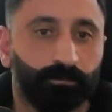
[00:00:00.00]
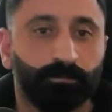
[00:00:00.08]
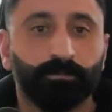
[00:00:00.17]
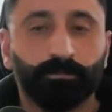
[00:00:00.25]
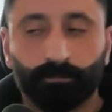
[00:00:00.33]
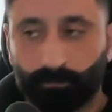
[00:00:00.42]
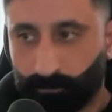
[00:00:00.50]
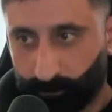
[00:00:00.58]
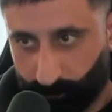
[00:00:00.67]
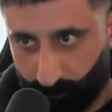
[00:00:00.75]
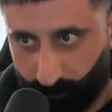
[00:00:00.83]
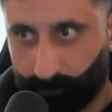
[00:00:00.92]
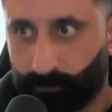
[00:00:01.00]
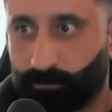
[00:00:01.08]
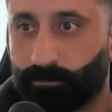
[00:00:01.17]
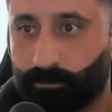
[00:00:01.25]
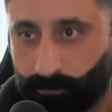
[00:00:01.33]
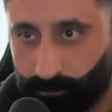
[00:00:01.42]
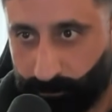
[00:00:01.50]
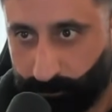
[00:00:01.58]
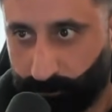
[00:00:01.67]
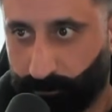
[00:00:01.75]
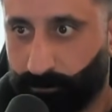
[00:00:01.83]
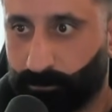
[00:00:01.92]
a house. He's got a great
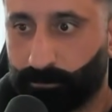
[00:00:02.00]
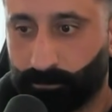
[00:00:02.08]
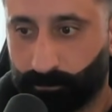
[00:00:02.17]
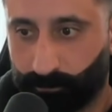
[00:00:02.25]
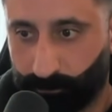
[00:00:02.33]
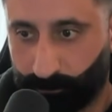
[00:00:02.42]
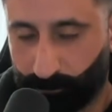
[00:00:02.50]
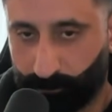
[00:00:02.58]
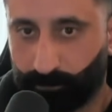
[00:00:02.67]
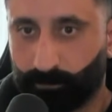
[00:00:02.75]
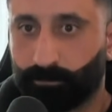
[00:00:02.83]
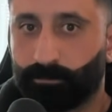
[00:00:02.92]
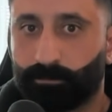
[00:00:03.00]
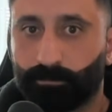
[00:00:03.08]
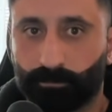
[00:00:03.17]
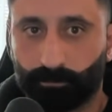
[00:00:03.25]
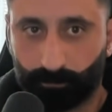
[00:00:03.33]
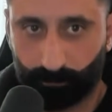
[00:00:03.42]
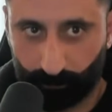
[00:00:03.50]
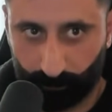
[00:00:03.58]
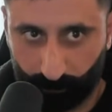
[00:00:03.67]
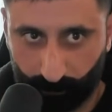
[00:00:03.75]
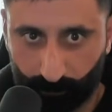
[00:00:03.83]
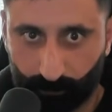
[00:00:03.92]
reputation. He's the best in the industry. He's
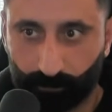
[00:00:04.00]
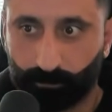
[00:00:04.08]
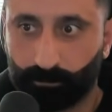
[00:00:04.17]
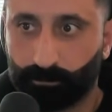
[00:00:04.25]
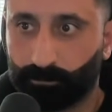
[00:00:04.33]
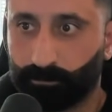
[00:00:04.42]
got the blueprints for your